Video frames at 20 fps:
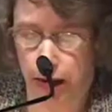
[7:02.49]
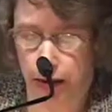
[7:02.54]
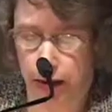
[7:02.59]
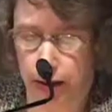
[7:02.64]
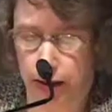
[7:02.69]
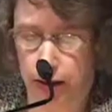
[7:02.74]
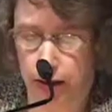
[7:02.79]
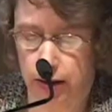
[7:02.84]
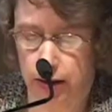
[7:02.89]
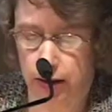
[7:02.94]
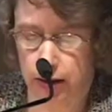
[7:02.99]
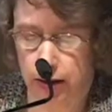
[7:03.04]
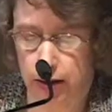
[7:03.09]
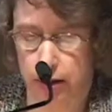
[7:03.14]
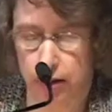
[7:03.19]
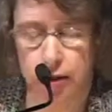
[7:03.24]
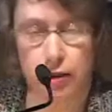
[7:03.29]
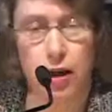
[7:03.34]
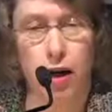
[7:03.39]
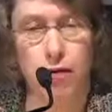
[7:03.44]

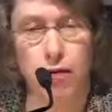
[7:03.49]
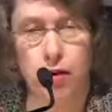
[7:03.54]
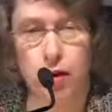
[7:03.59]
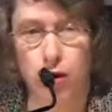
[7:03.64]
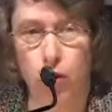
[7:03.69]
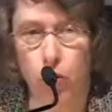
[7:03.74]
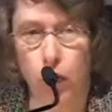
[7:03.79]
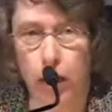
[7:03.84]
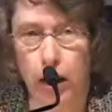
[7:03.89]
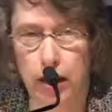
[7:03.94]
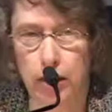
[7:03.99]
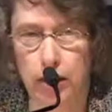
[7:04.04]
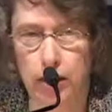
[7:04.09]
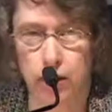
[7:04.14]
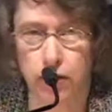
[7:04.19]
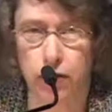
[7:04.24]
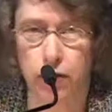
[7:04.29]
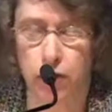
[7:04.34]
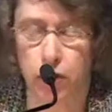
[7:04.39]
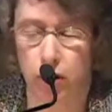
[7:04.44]
endlessness of the quest
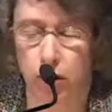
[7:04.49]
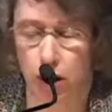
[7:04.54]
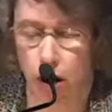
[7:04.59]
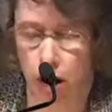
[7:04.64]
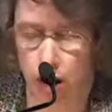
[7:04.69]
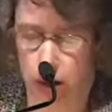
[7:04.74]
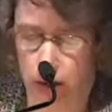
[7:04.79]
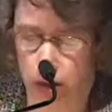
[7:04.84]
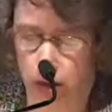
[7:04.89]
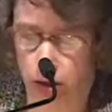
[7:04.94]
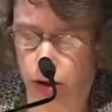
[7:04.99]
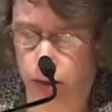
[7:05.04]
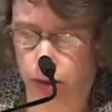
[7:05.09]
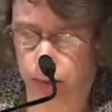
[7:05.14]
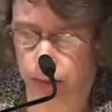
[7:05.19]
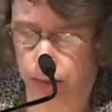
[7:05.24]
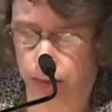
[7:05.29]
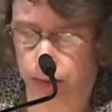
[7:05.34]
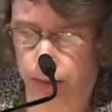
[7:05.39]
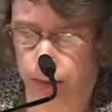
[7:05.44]
for knowledge.
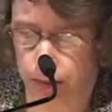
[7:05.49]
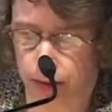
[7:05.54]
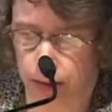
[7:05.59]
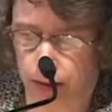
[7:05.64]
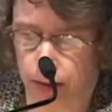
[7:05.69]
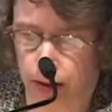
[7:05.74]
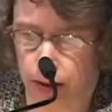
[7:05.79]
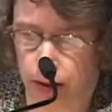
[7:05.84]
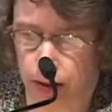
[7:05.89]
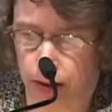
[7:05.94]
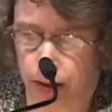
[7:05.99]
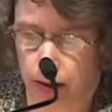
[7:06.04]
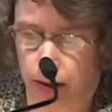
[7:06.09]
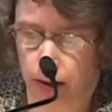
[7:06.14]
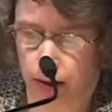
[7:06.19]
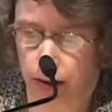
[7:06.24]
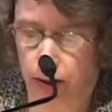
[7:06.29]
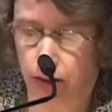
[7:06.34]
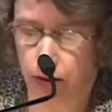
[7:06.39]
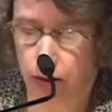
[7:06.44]

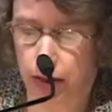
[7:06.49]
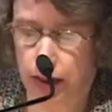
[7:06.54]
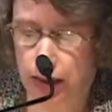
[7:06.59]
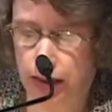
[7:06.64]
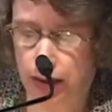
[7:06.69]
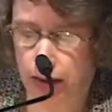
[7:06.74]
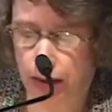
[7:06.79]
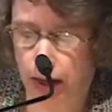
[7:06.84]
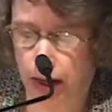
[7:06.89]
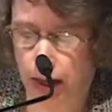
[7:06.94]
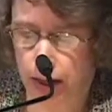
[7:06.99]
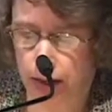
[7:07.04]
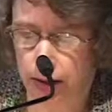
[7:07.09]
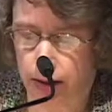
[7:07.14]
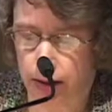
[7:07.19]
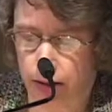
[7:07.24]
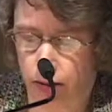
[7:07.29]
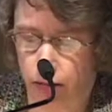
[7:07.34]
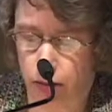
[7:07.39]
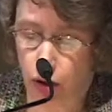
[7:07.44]
Here he sat,
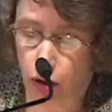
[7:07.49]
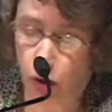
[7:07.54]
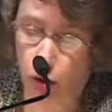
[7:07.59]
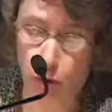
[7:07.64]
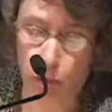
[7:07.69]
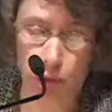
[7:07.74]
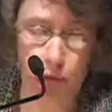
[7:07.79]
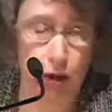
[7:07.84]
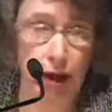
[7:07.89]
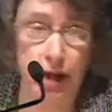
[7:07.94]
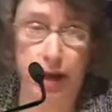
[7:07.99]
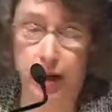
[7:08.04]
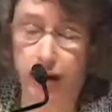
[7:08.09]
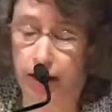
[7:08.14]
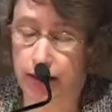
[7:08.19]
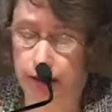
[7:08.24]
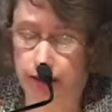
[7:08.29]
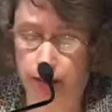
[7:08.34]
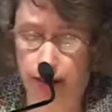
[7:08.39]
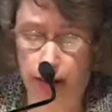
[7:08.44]
recuperating
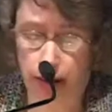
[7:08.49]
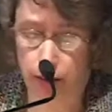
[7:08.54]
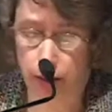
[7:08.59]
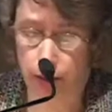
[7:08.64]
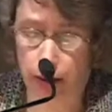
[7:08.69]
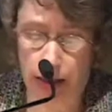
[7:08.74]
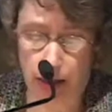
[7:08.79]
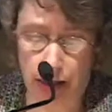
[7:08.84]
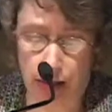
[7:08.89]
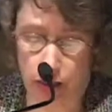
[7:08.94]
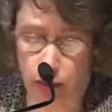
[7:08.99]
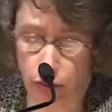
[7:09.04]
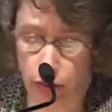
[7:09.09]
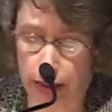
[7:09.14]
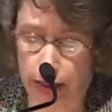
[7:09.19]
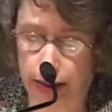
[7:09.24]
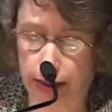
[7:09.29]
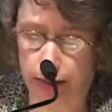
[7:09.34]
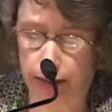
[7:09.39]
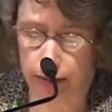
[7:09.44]
a dead man's
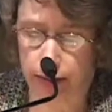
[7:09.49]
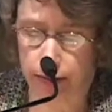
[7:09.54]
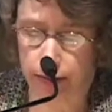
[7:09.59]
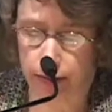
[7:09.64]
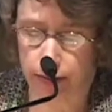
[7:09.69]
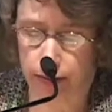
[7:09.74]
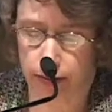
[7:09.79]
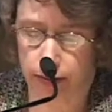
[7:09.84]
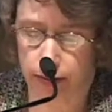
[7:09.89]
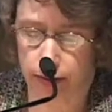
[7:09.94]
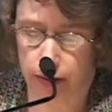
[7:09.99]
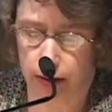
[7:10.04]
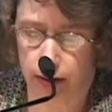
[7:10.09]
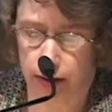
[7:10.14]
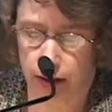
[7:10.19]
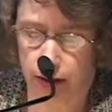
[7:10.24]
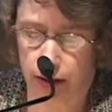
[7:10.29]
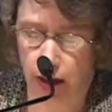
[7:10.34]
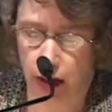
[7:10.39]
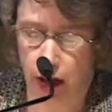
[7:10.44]
reading,
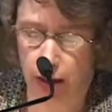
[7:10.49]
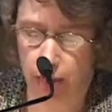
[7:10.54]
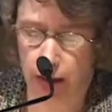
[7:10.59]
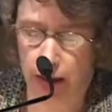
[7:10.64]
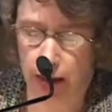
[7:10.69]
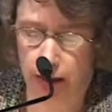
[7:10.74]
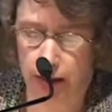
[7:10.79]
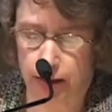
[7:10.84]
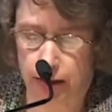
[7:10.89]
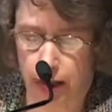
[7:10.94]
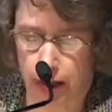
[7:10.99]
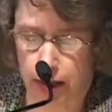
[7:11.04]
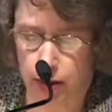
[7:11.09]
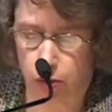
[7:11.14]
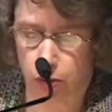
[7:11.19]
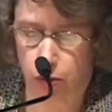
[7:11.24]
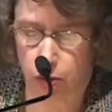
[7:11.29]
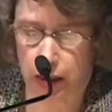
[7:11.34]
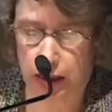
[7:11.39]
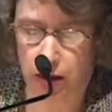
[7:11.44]
timing his
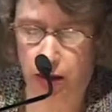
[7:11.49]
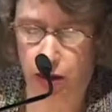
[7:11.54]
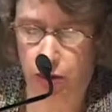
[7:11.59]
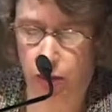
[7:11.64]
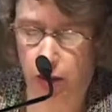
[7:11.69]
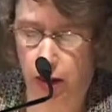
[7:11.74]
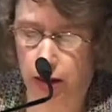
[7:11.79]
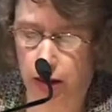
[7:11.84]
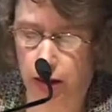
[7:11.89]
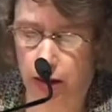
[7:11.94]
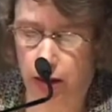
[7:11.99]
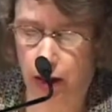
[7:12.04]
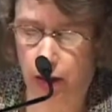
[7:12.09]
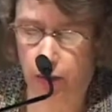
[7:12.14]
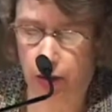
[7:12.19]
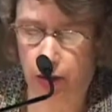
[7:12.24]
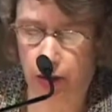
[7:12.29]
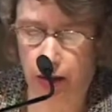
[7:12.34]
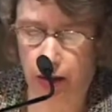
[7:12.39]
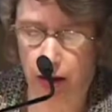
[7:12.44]
exploration by the
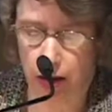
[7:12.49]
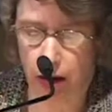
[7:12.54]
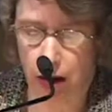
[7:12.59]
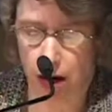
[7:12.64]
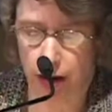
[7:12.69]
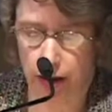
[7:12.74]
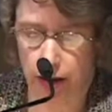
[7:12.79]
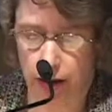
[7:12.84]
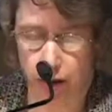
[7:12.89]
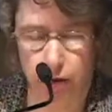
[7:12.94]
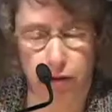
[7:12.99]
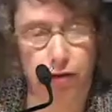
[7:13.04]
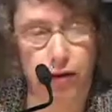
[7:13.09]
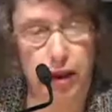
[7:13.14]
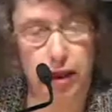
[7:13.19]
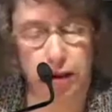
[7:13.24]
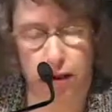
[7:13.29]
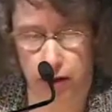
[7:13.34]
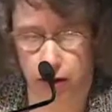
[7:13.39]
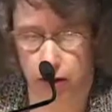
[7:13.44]
library clock and the
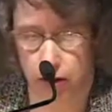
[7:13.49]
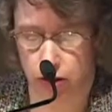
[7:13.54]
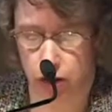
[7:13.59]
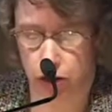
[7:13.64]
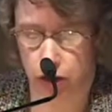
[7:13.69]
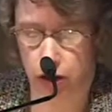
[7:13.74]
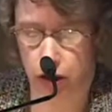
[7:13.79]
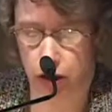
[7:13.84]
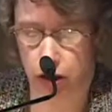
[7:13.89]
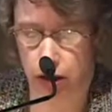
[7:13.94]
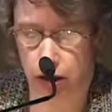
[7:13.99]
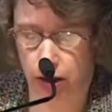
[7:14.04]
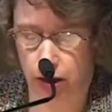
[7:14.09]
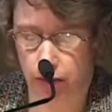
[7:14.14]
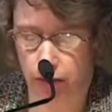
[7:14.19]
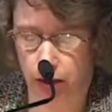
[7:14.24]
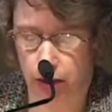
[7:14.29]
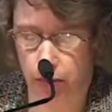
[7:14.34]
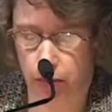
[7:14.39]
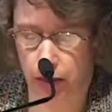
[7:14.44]
faint constriction
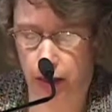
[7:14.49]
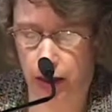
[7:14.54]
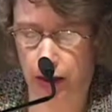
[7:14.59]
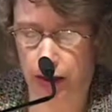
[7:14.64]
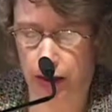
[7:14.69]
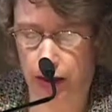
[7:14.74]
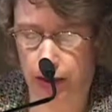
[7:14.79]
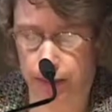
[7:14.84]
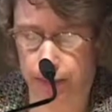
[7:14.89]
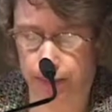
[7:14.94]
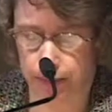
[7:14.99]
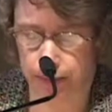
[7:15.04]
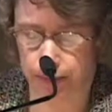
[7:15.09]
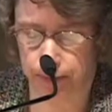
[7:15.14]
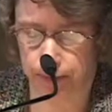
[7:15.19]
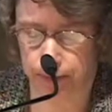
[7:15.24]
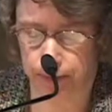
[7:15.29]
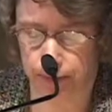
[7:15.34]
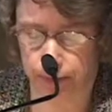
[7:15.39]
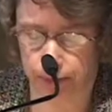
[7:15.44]
of his belly.
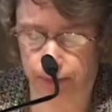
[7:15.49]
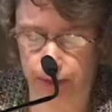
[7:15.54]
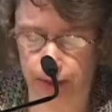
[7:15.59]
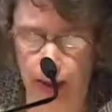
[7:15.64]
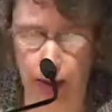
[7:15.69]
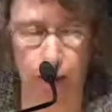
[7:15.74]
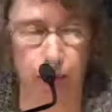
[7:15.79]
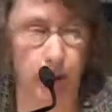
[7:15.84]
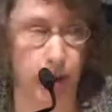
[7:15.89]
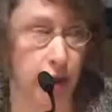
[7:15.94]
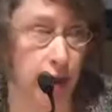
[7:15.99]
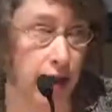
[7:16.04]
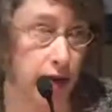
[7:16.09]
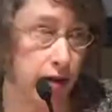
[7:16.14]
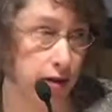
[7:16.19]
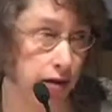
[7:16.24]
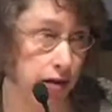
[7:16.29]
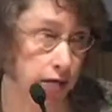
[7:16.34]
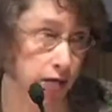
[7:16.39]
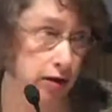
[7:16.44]
But
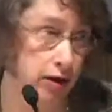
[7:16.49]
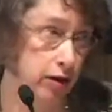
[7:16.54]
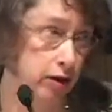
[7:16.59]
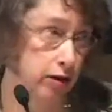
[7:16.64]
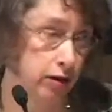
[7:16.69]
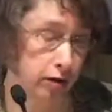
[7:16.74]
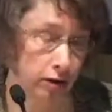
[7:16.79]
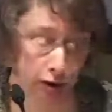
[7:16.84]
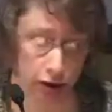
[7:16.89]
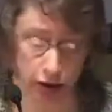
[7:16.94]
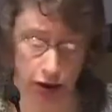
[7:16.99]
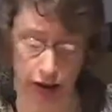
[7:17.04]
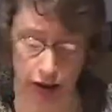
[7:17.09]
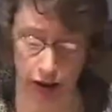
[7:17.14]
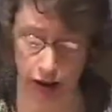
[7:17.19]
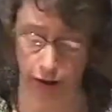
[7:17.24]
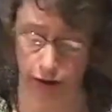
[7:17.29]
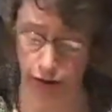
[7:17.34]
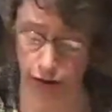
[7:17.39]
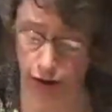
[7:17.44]
then, the
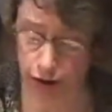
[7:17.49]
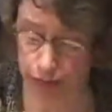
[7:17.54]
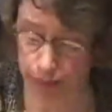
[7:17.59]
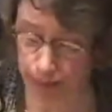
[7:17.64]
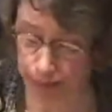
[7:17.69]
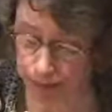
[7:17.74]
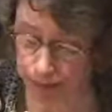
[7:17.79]
discovery.